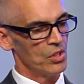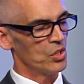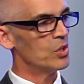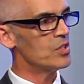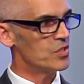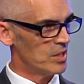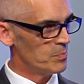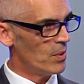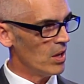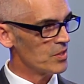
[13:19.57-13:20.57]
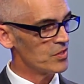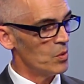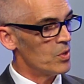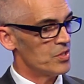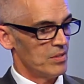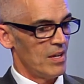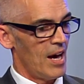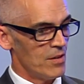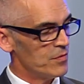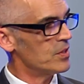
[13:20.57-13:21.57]
Good city policy, which
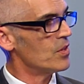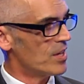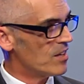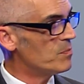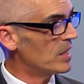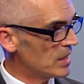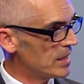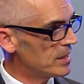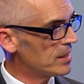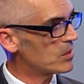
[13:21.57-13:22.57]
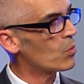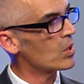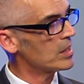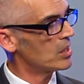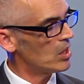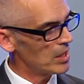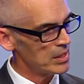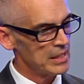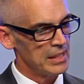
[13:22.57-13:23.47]
I feel that I've been leading and working on,